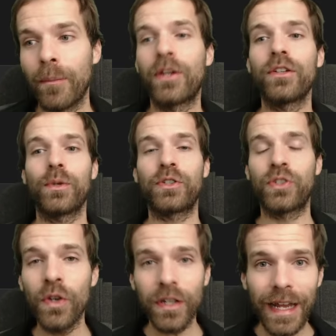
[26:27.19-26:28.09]
Because what
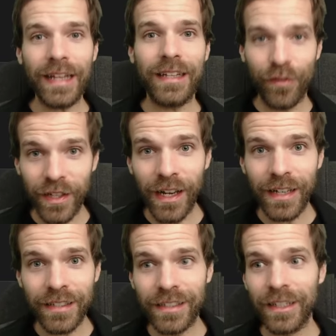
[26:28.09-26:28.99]
sync native
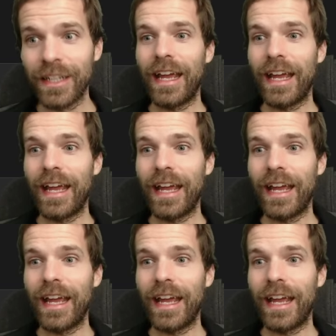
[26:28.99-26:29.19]
does